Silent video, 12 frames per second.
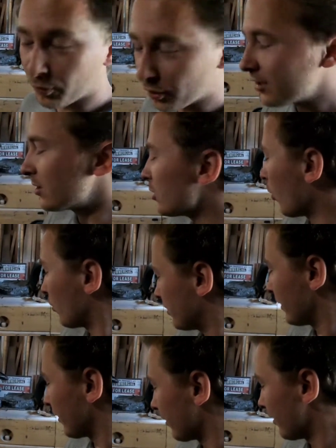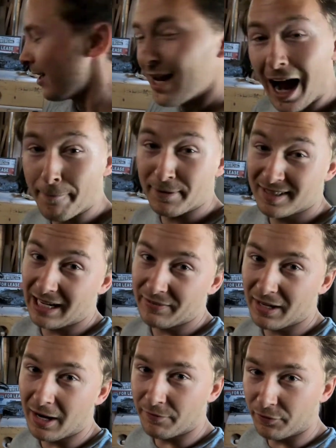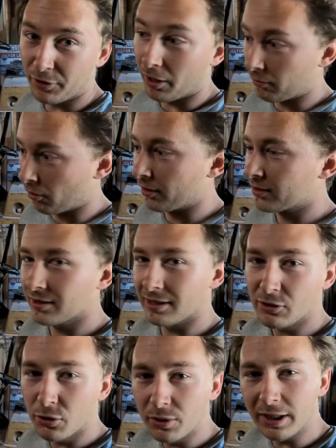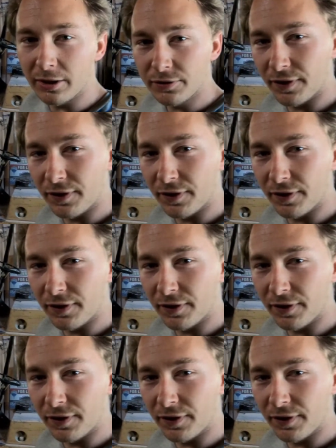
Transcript: stoked here. I've been saving up for honestly 2 years for